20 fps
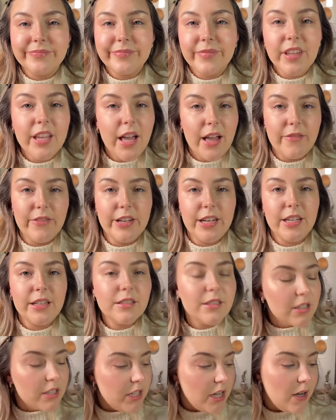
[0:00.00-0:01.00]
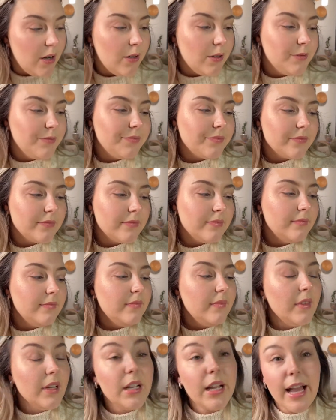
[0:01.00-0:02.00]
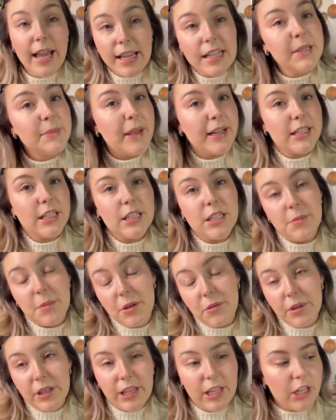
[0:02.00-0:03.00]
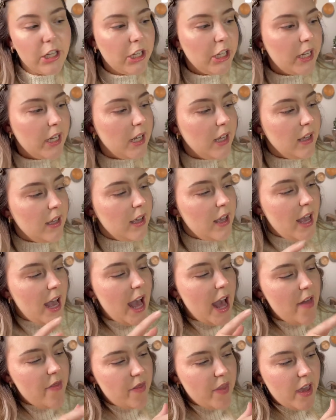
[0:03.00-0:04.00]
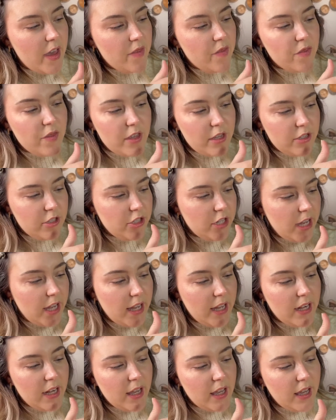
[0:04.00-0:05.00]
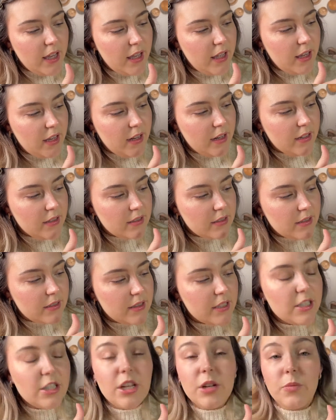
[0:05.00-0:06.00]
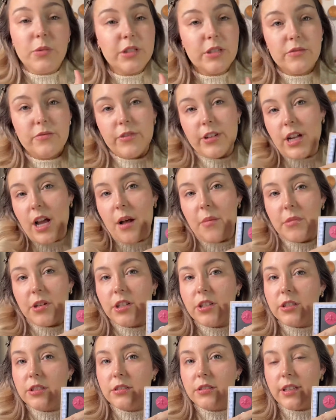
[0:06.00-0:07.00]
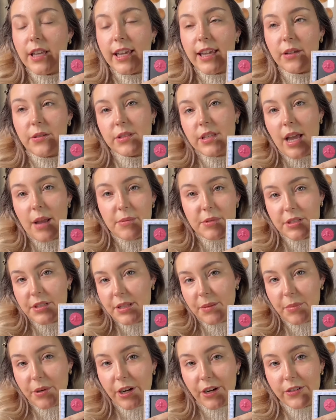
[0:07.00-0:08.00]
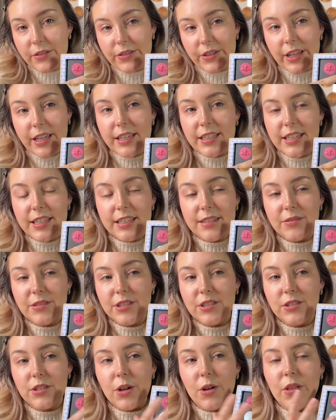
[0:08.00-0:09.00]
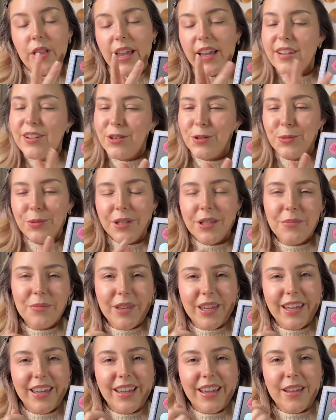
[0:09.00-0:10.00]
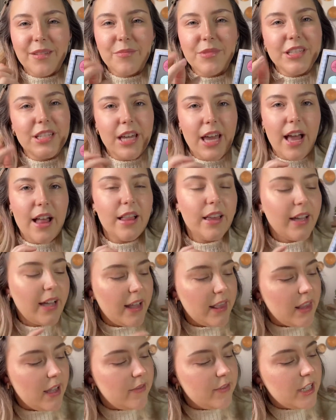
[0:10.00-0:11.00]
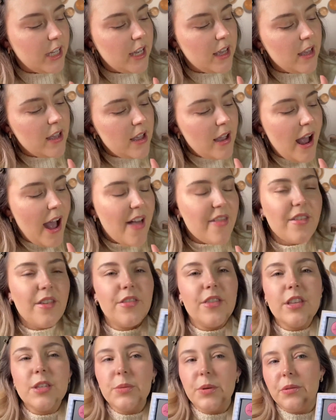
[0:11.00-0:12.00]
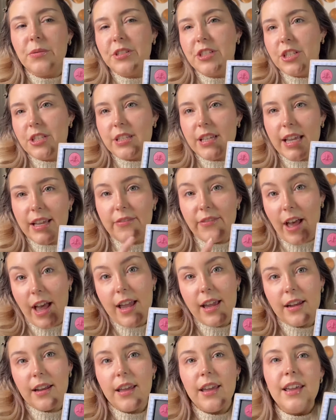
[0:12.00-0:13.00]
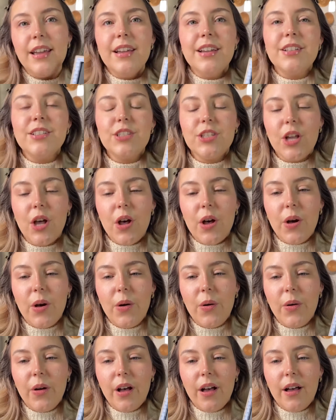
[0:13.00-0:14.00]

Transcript: coveted, so I expect it to be really good. And then this shade was phenomenal. Like it was absolutely perfect. It was so like creamy and metallic. I loved it. And then this one was just like fine. So